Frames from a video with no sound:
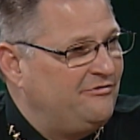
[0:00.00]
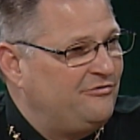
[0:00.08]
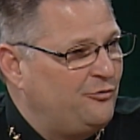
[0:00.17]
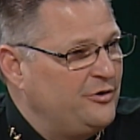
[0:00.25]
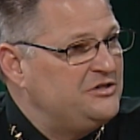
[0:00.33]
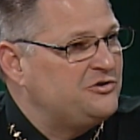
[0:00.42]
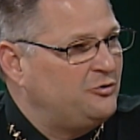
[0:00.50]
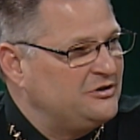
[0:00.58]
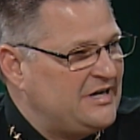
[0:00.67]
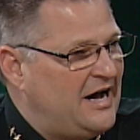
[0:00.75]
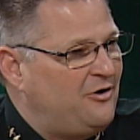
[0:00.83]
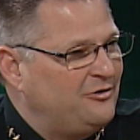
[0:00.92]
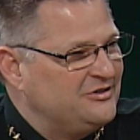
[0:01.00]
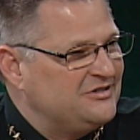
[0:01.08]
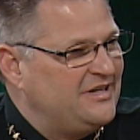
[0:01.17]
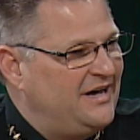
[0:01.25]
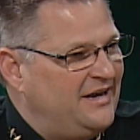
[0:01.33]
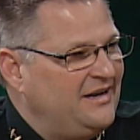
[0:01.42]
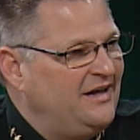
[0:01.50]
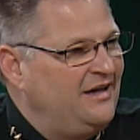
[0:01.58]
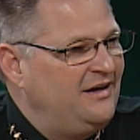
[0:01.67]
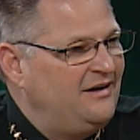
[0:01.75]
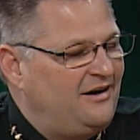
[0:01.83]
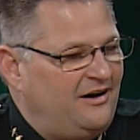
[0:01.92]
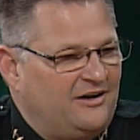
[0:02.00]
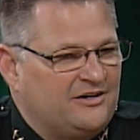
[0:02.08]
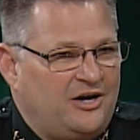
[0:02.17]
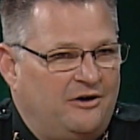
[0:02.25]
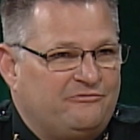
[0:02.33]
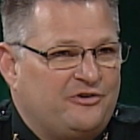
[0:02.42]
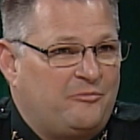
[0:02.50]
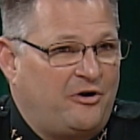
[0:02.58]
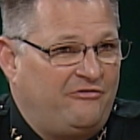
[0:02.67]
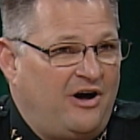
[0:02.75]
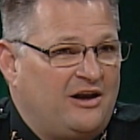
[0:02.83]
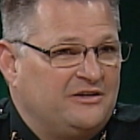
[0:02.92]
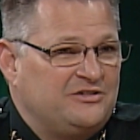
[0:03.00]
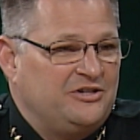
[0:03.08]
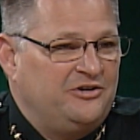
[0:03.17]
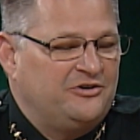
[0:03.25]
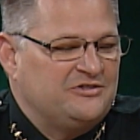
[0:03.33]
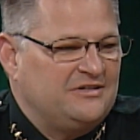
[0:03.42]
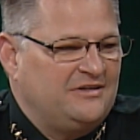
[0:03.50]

resource hours that come from our volunteers.